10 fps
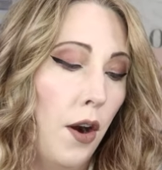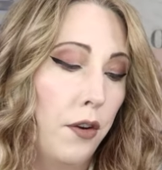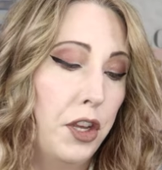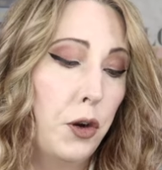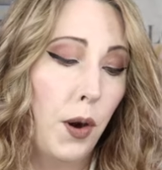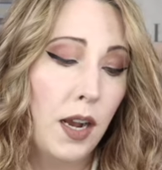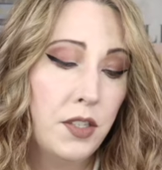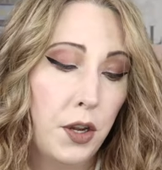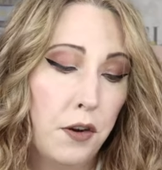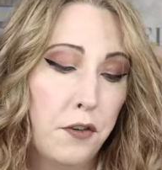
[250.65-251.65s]
are the
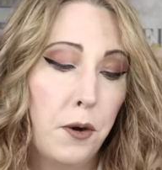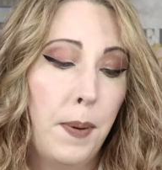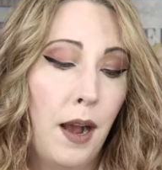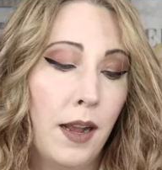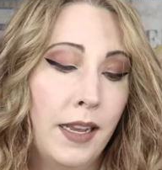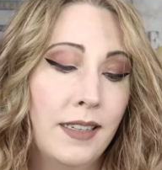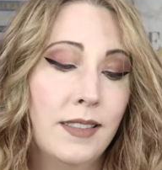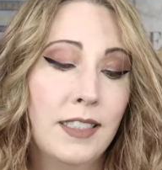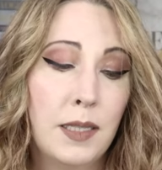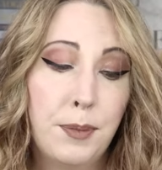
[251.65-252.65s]
crossover pocket
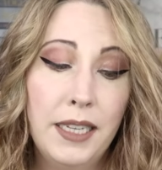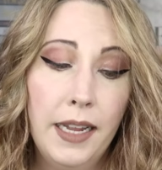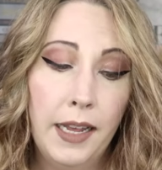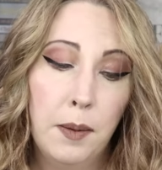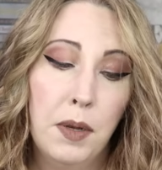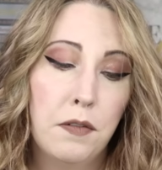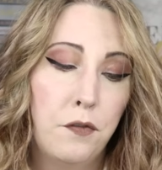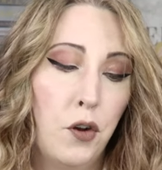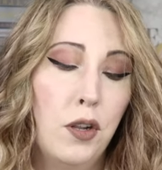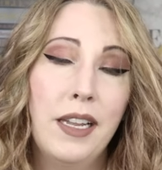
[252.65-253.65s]
split hem
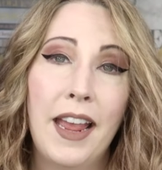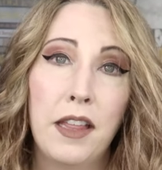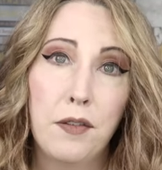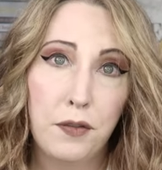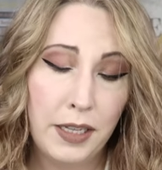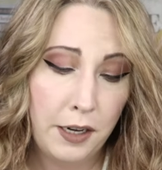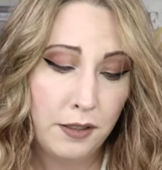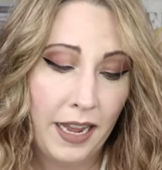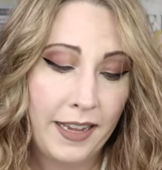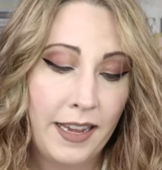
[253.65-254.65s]
full length flare
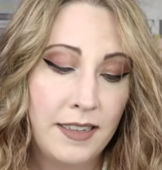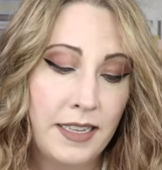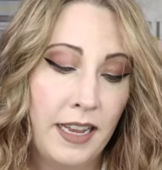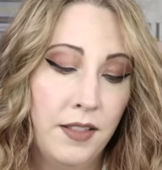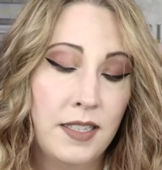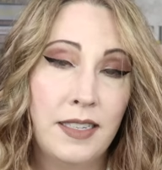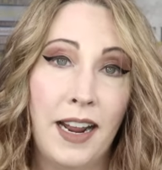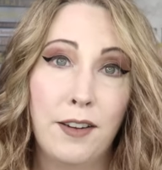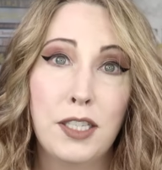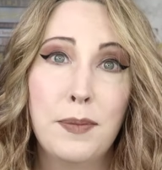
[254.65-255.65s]
leggings in the
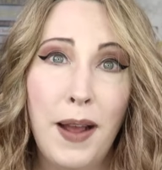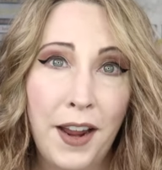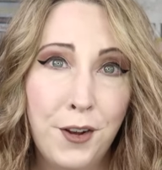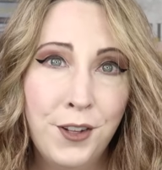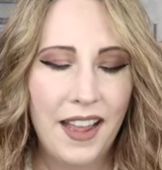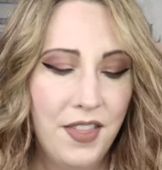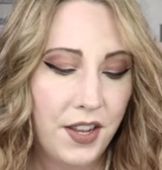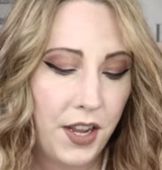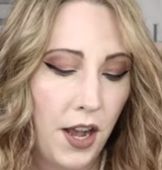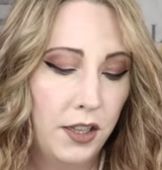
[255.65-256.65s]
style Smile in the
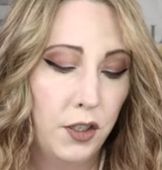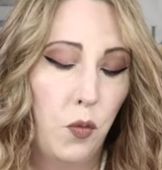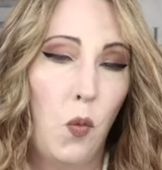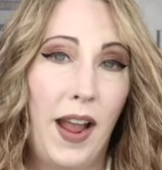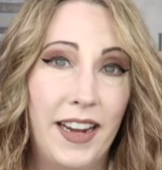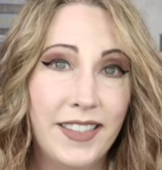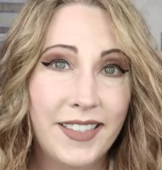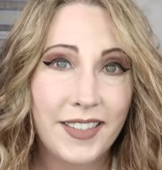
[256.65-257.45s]
color white.